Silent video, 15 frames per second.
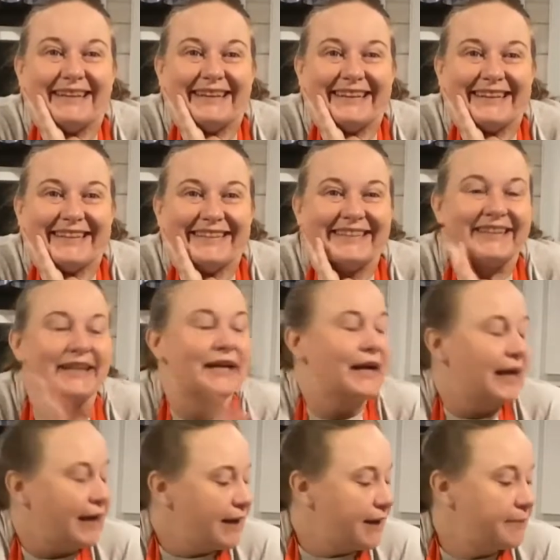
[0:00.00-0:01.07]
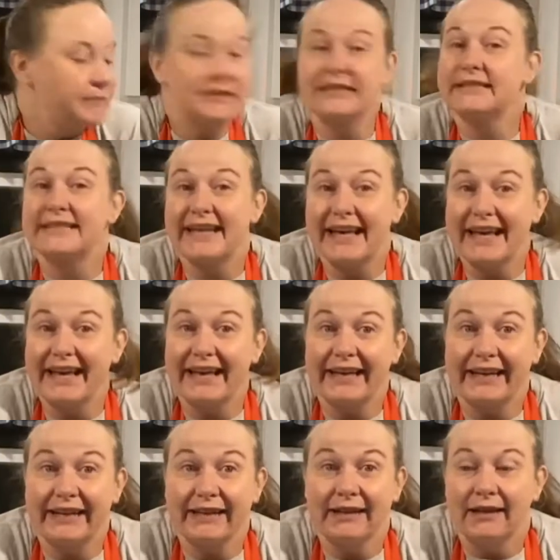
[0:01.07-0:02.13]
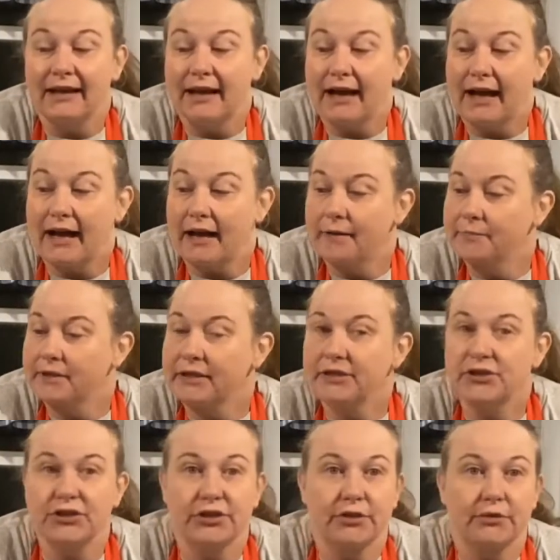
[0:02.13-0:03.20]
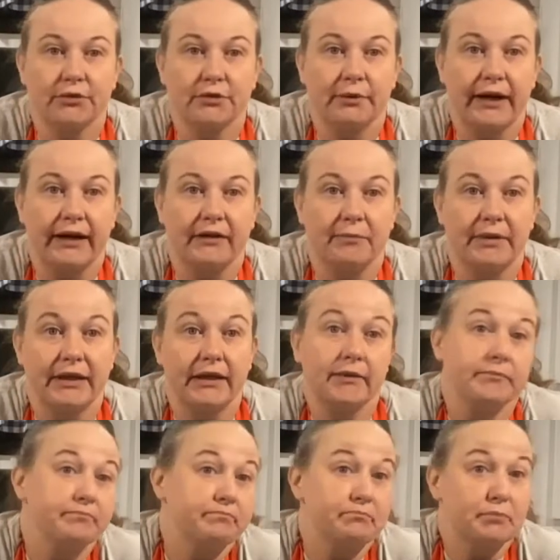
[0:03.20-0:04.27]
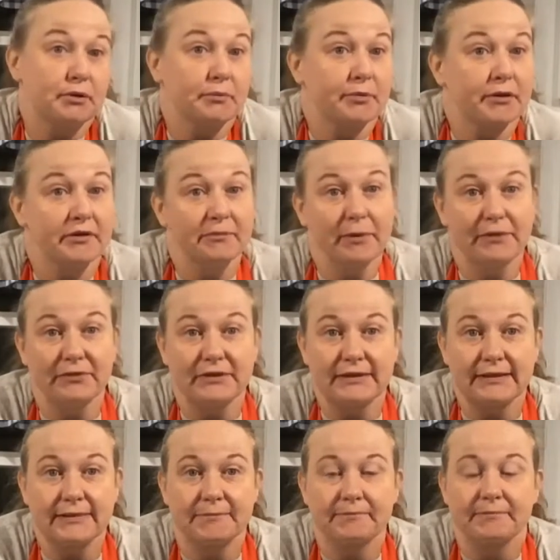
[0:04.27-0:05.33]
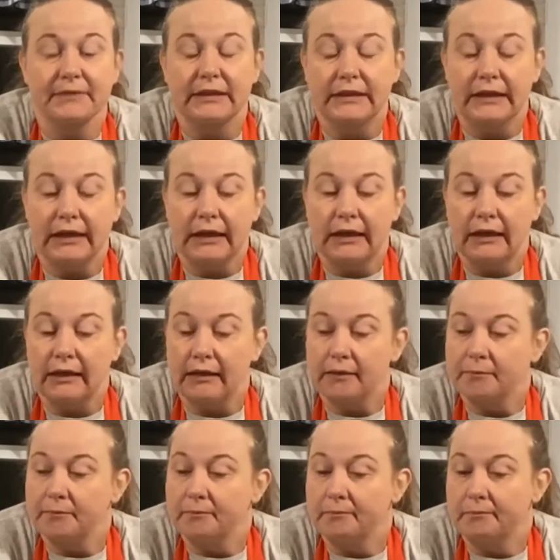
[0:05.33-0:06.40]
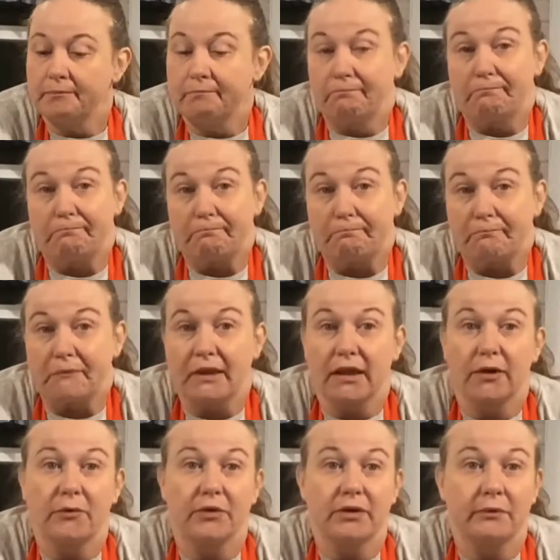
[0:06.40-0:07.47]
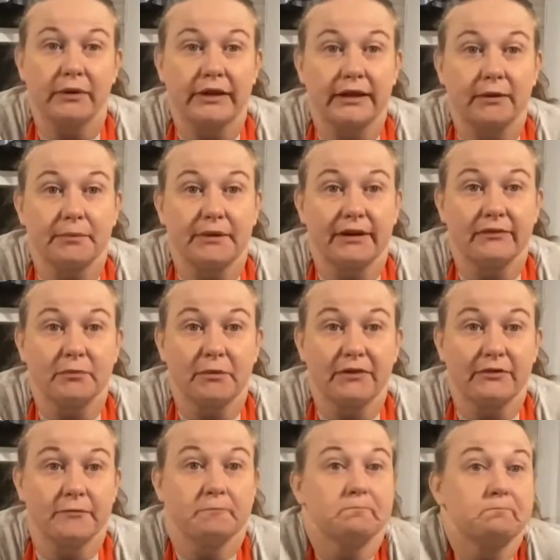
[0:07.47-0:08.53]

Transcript: again. Today I'm gonna show you how to make blueberry muffins. I want to wake up and have a muffin.